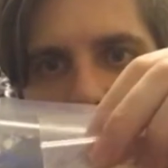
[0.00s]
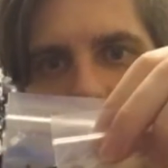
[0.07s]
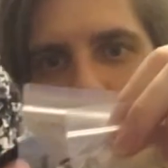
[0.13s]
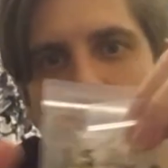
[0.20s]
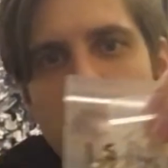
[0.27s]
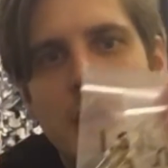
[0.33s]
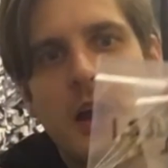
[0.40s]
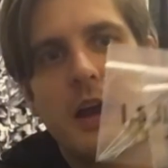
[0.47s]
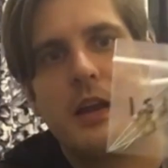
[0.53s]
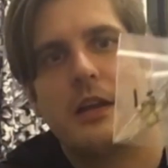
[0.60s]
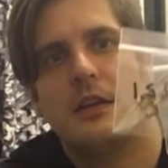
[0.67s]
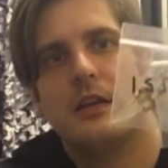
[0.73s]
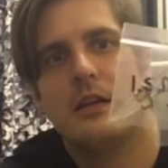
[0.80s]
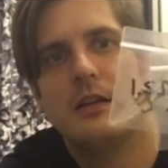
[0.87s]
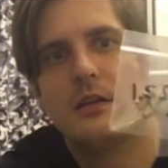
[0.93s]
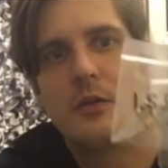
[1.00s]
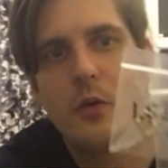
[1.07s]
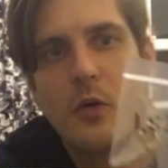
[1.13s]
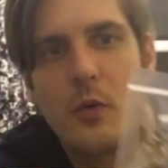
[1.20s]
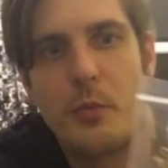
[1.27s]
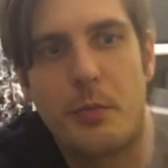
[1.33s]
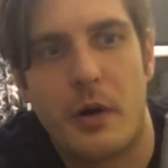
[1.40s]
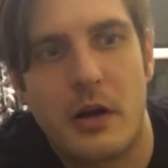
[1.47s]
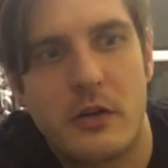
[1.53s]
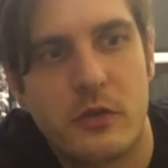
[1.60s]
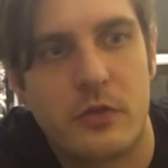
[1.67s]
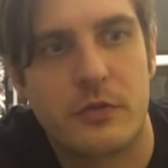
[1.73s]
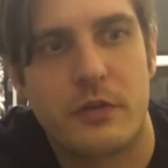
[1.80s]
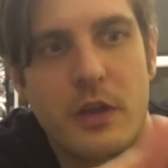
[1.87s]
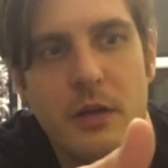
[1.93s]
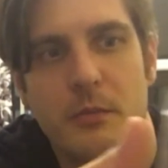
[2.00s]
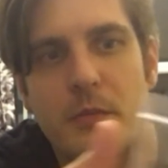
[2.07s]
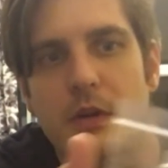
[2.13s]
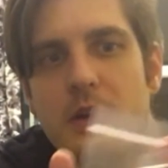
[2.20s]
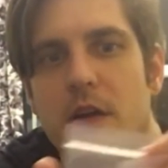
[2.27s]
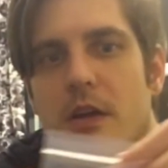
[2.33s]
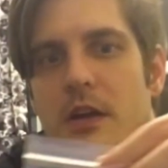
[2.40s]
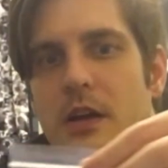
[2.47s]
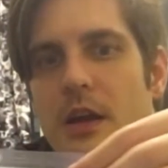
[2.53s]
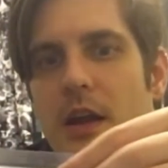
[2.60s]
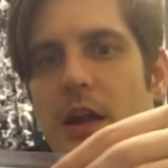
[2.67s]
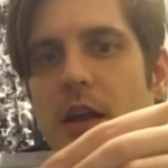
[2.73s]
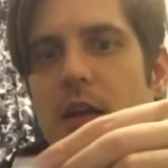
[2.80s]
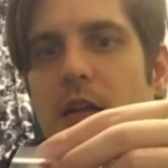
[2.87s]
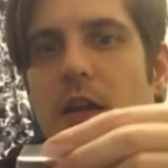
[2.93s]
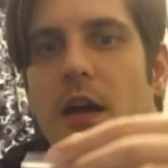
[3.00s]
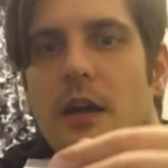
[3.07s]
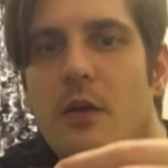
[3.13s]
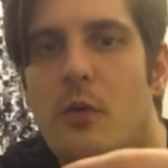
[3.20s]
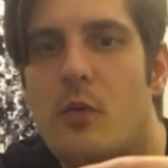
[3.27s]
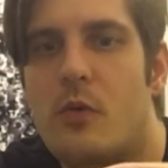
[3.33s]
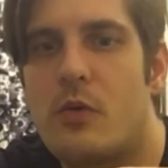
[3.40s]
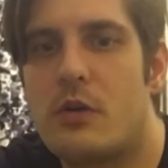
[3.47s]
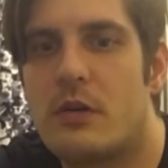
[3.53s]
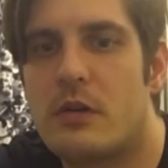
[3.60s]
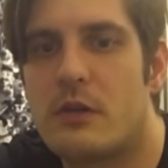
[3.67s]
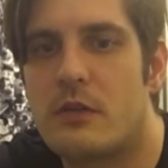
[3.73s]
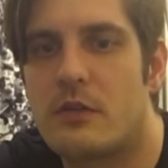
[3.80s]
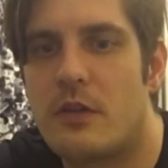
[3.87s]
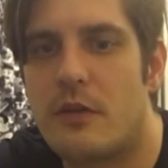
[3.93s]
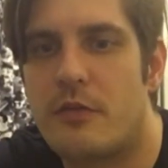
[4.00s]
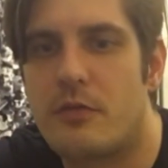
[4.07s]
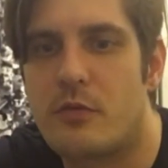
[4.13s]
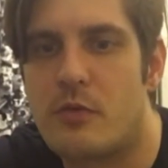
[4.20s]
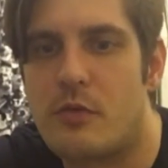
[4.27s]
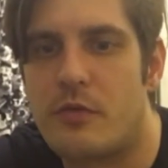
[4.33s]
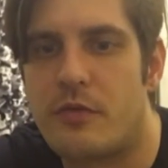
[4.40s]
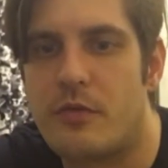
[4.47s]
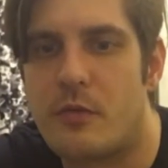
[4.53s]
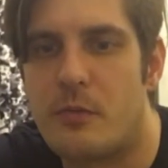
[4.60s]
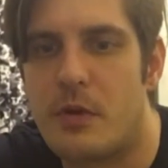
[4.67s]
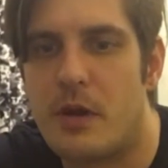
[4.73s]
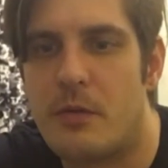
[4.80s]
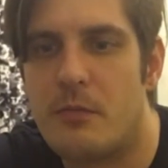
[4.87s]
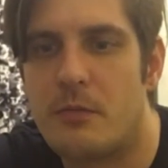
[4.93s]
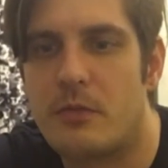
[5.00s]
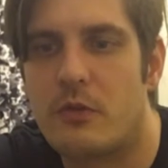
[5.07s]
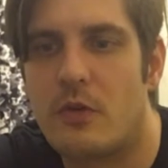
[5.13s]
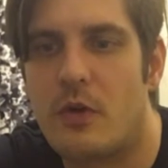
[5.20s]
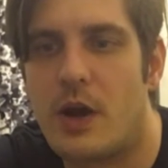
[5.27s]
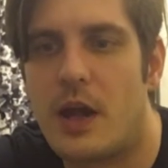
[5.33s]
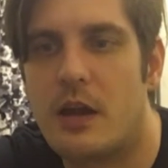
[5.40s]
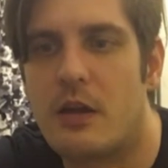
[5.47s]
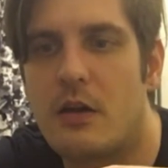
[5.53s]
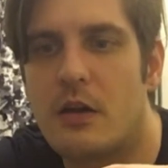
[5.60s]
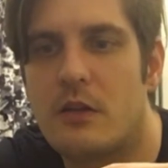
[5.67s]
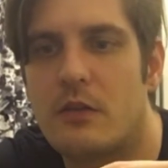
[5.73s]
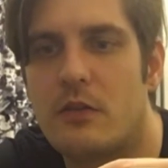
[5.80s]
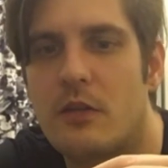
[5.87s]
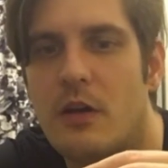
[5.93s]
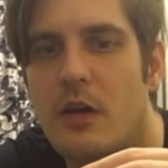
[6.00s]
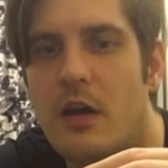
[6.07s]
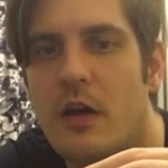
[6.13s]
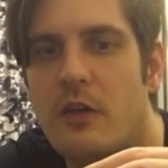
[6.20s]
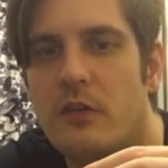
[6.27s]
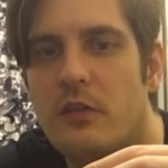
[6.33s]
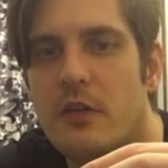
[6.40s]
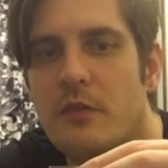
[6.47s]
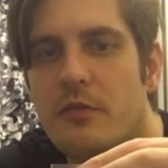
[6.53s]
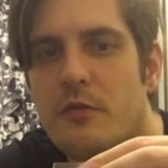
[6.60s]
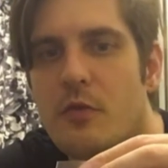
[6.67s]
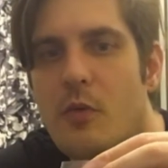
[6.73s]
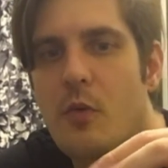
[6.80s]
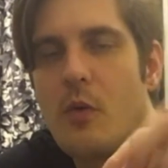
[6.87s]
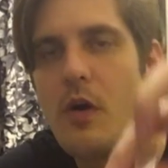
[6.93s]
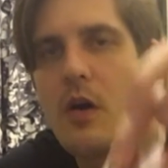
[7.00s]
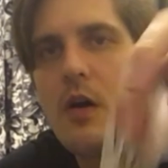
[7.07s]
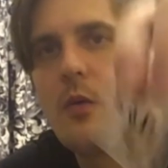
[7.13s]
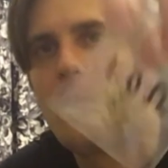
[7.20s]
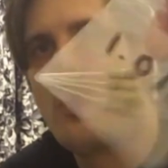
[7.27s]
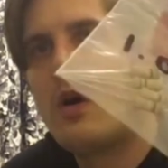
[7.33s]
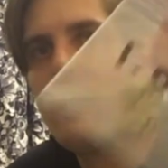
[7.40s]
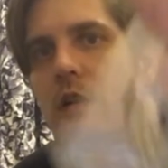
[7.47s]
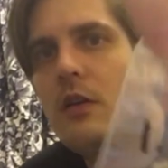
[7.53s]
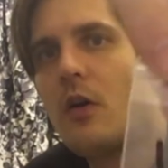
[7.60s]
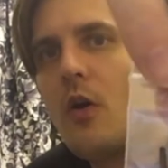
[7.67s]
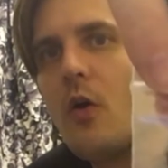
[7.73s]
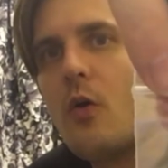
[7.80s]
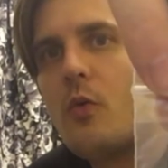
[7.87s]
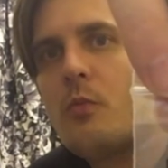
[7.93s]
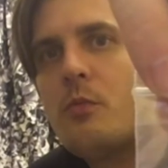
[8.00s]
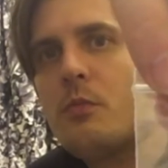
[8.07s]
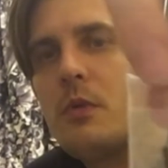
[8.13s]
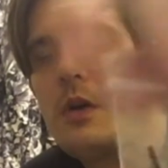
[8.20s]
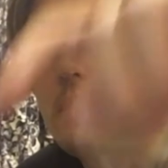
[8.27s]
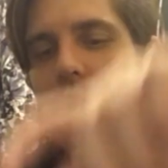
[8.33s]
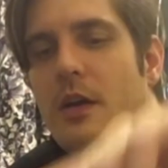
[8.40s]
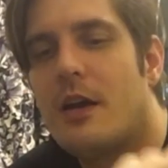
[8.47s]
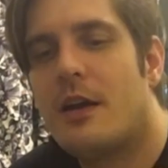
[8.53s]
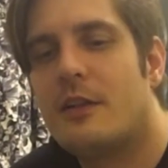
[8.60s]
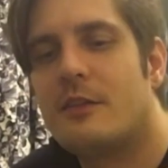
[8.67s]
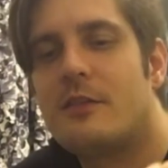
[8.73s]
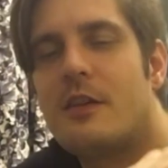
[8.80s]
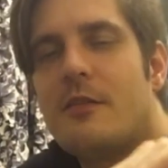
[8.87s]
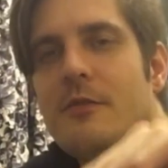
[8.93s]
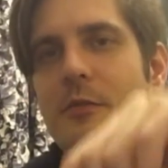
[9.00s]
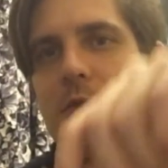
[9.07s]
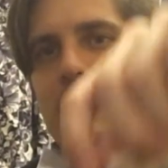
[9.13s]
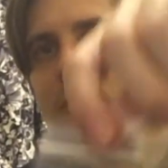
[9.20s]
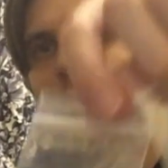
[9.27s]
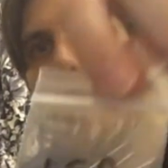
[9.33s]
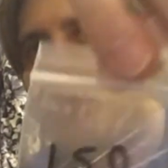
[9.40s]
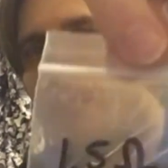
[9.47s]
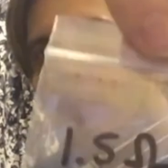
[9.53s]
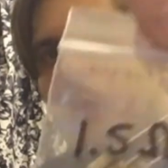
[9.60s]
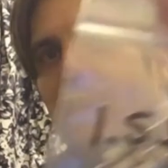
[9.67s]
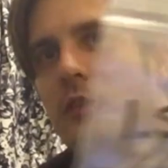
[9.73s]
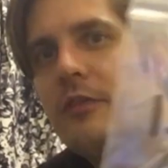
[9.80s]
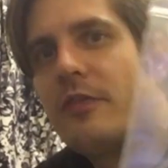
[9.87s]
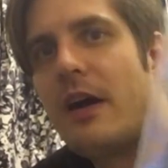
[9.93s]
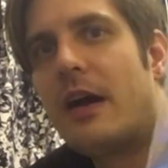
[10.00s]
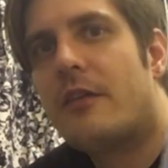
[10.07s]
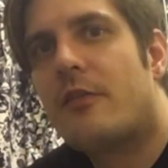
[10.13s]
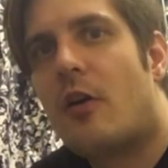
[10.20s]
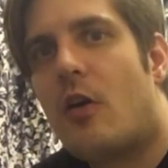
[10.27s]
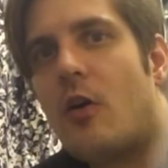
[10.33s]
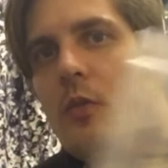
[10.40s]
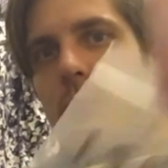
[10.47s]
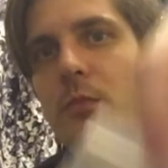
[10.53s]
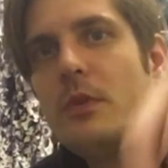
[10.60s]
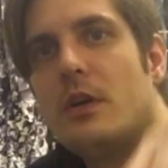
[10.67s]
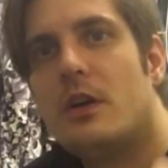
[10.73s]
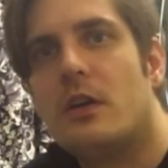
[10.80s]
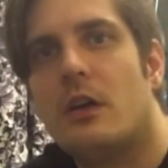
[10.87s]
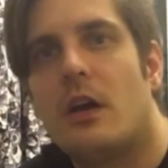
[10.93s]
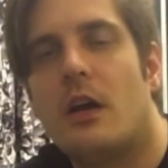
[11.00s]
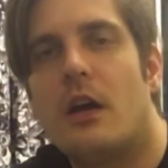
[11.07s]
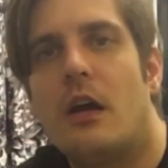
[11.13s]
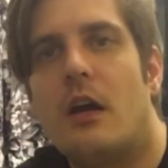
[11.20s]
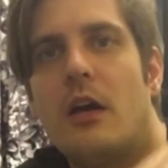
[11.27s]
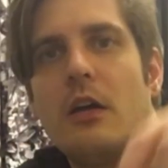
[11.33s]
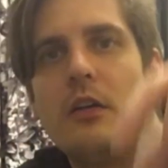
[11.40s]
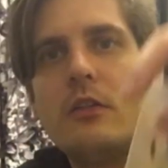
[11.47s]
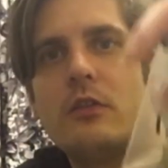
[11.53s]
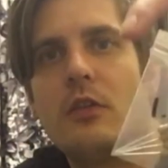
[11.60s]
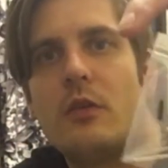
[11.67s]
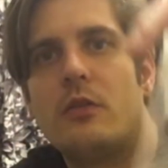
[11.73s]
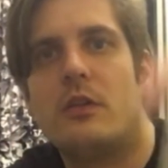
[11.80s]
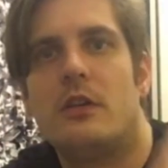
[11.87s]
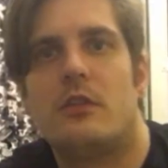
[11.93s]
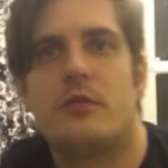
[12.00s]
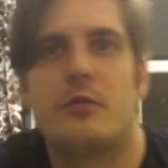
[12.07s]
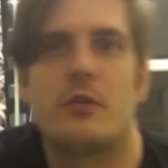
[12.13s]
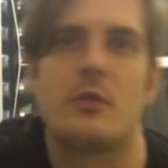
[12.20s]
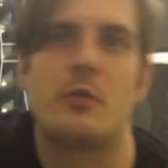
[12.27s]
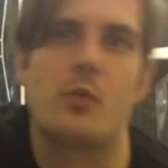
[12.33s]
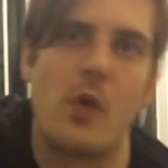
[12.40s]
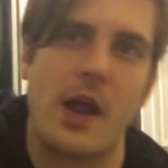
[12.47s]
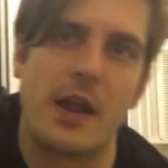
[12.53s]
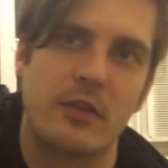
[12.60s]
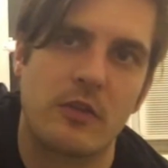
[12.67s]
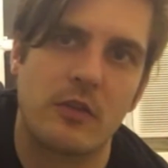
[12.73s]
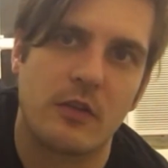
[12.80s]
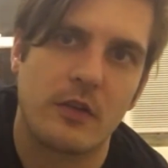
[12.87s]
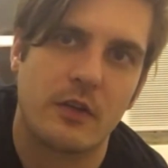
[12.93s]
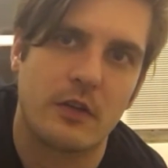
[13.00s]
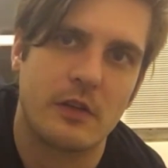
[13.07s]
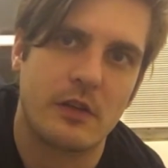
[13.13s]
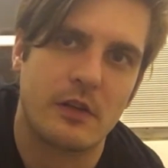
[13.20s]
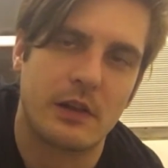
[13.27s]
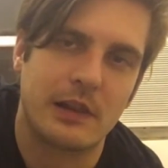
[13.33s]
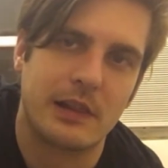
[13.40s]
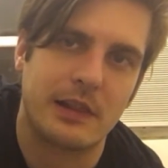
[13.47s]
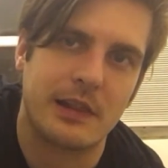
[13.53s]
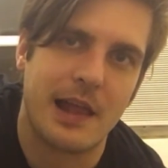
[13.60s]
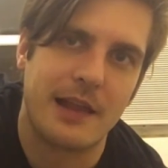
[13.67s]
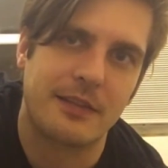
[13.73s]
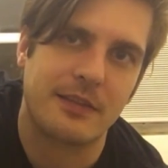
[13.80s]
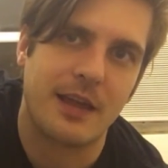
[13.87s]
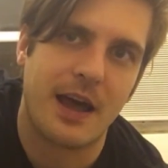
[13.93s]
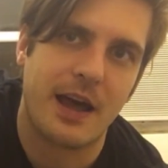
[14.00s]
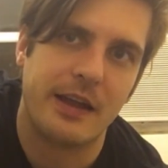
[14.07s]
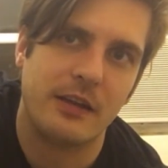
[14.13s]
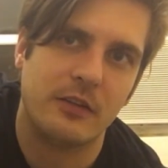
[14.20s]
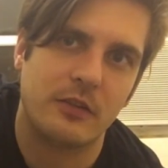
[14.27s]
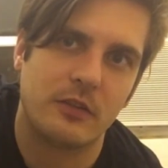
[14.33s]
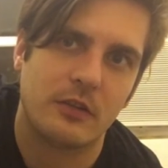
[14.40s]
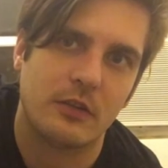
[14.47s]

Because I needed a whole bunch of them and I ordered several from him. So I got several 1 ohm and several in 1.5 ohm. So these for the red LED dies.